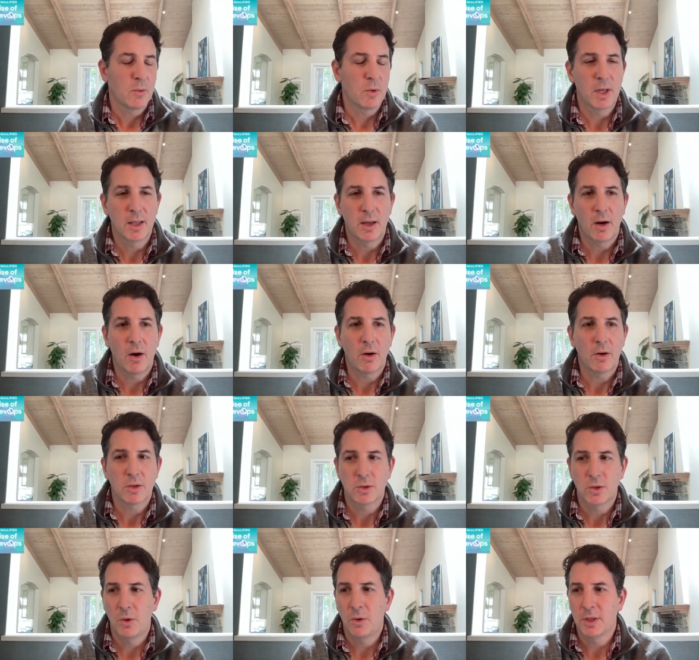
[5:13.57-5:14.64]
really the heart and
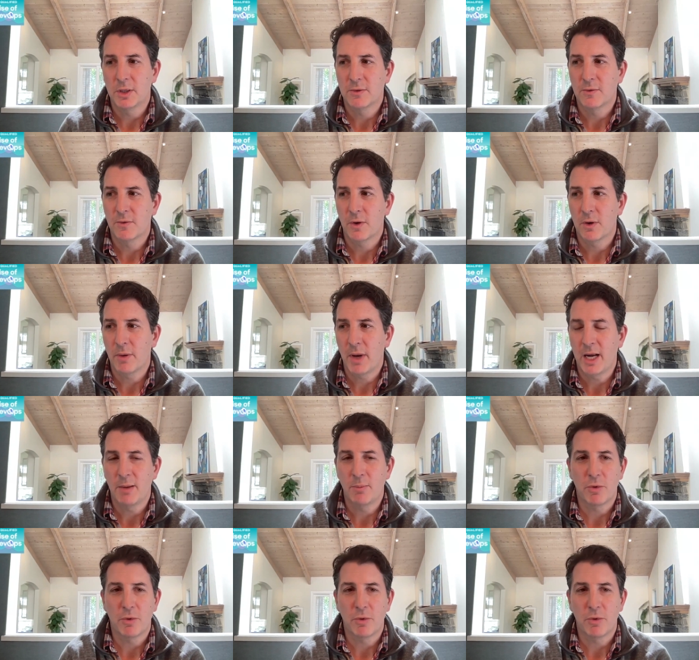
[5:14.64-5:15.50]
soul is for any